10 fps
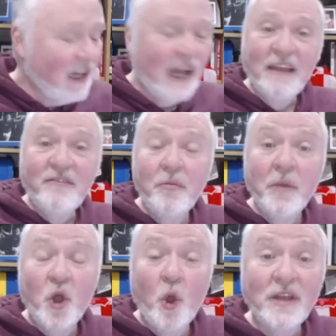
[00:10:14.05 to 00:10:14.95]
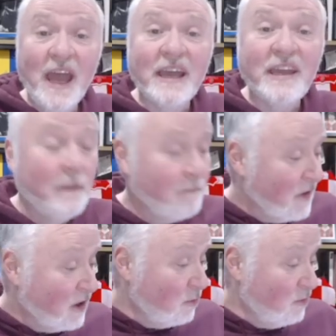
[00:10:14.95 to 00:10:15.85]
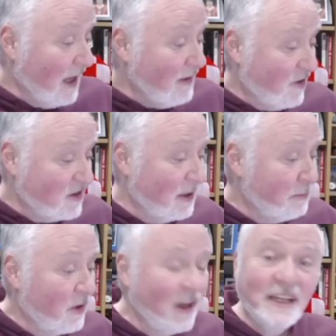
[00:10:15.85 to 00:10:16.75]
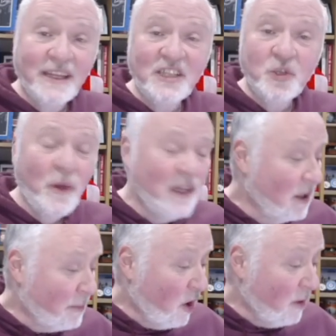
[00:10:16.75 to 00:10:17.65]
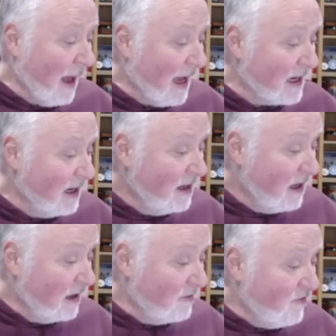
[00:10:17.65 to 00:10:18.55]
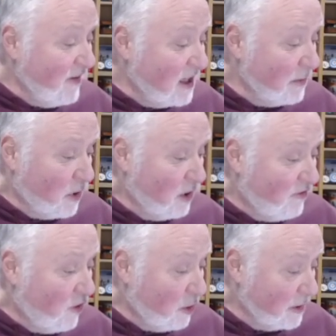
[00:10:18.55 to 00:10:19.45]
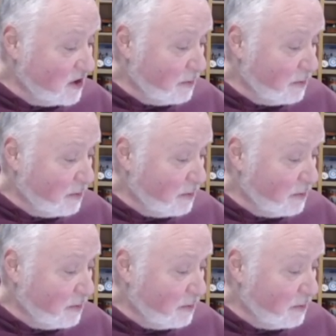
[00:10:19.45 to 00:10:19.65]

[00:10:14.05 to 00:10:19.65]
And then from the goal kick, Lightfoot did brilliantly to win the ball back and feed the ball forwards.